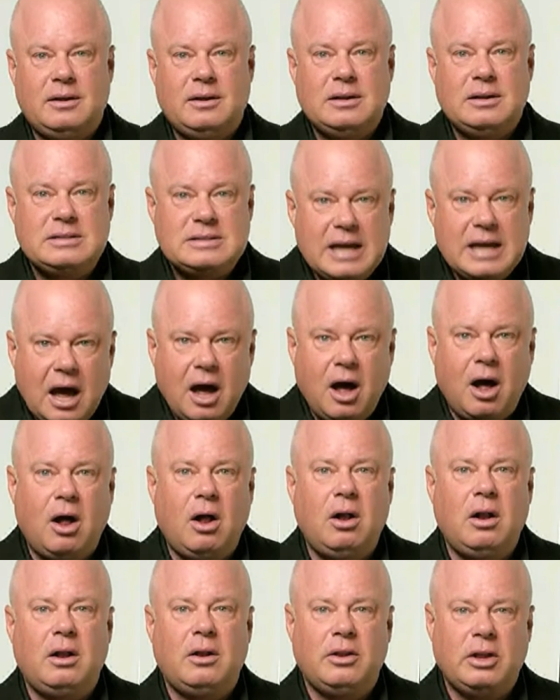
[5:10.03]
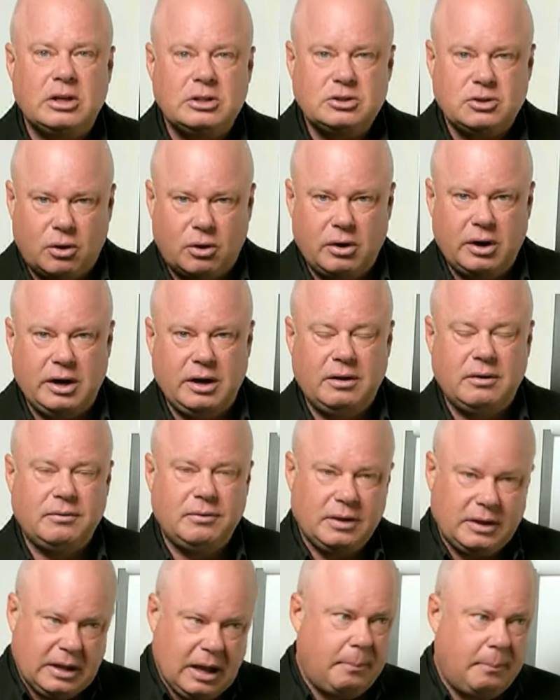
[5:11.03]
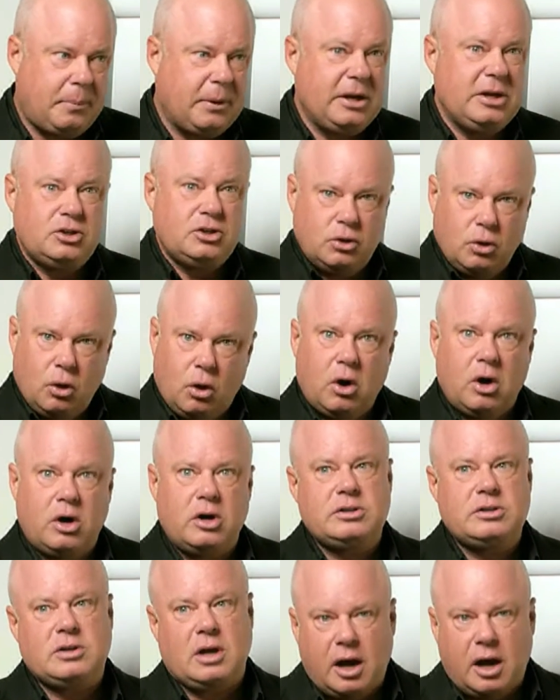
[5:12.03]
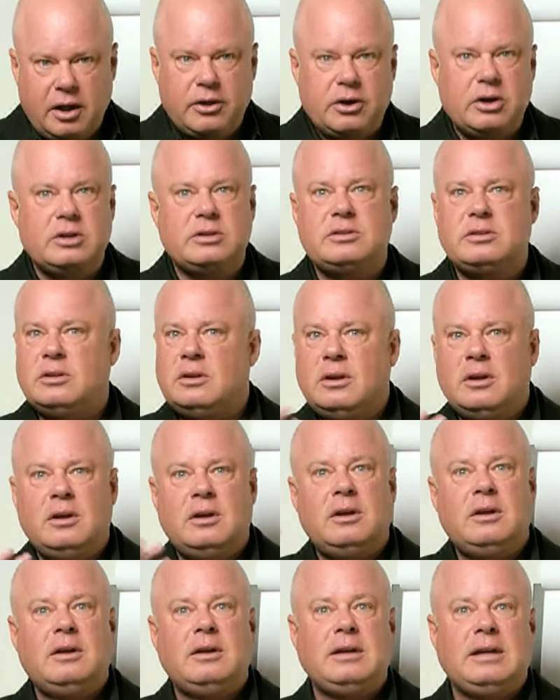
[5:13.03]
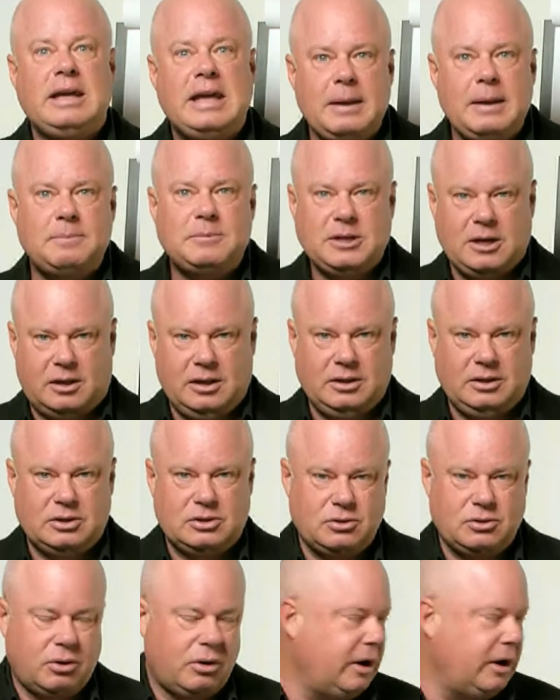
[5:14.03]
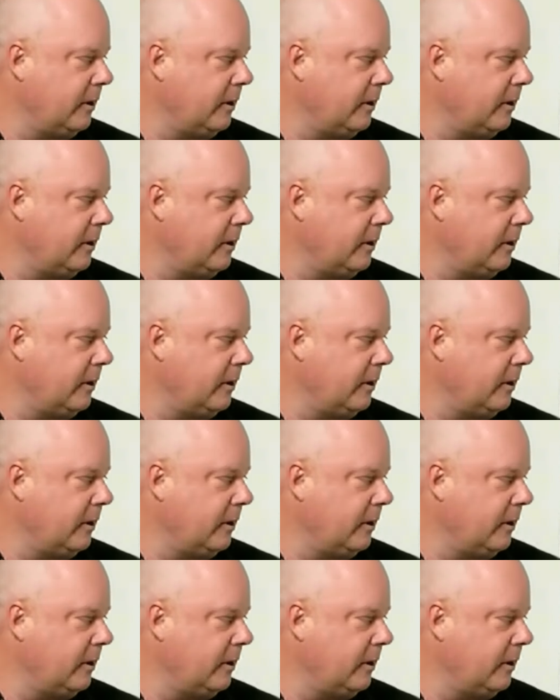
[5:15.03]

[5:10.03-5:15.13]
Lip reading: Tell the story. The company's, yours, others. Keep telling the story.